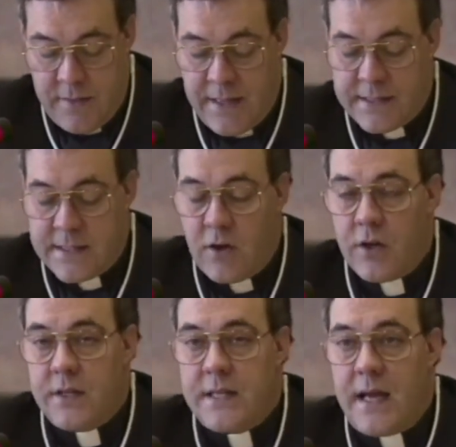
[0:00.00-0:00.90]
That
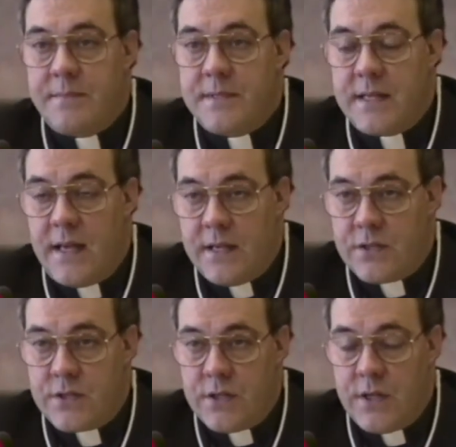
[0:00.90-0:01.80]
stereotype
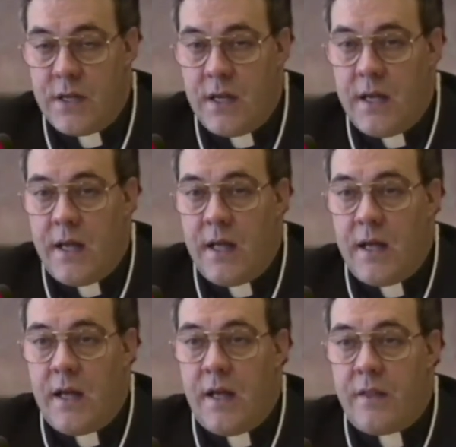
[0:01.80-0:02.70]
says
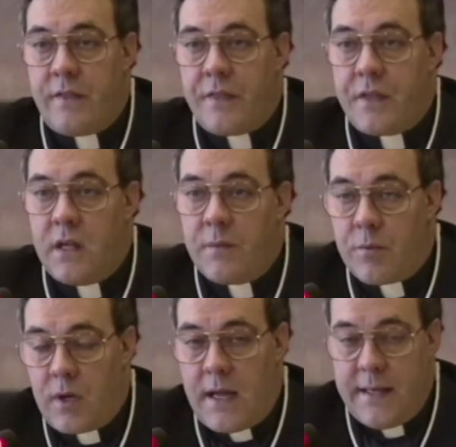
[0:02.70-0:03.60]
that the
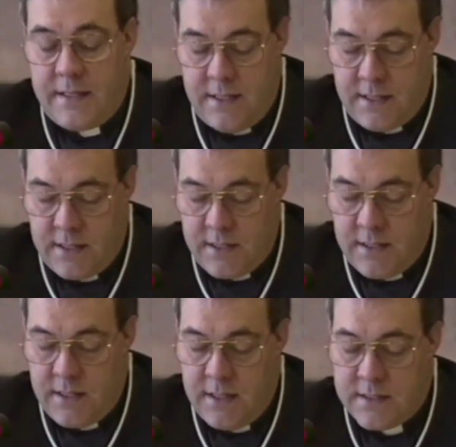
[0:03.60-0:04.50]
liberal idea
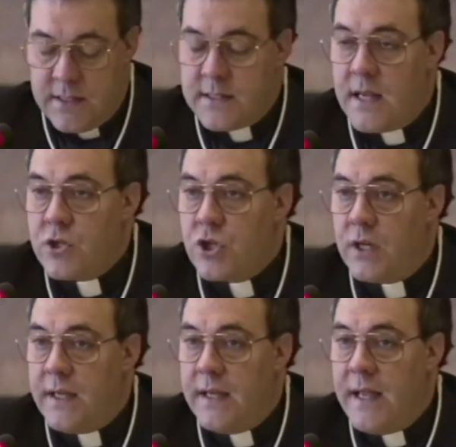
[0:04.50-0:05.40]
is
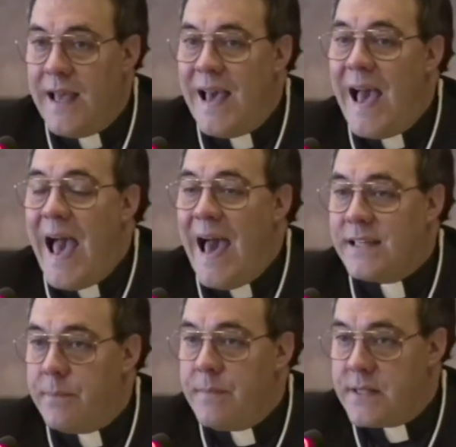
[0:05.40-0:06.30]
essentially
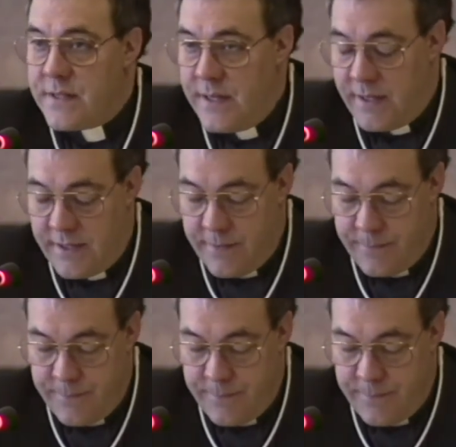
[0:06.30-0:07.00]
atomistic,